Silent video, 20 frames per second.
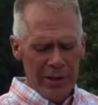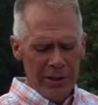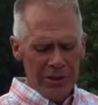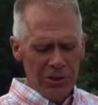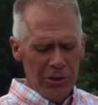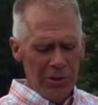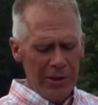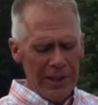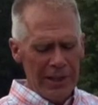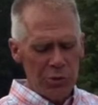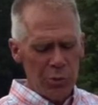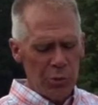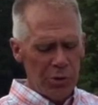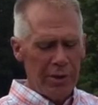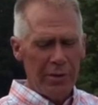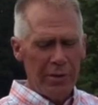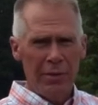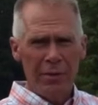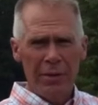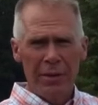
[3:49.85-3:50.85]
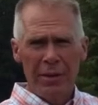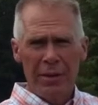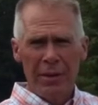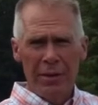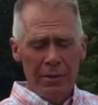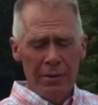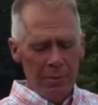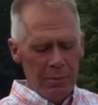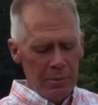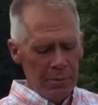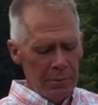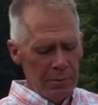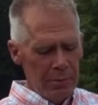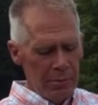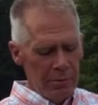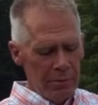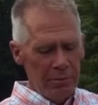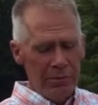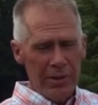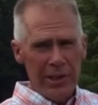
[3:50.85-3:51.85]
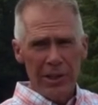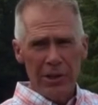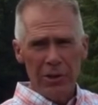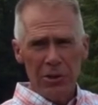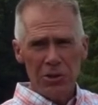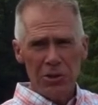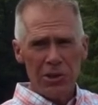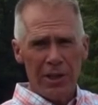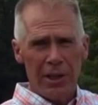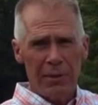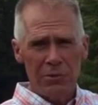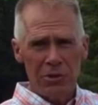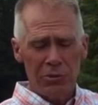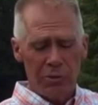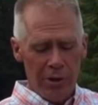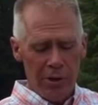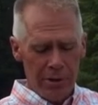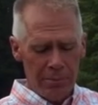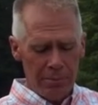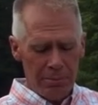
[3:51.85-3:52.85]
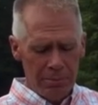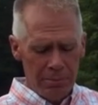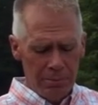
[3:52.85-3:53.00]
So that's where the V-nose comes from.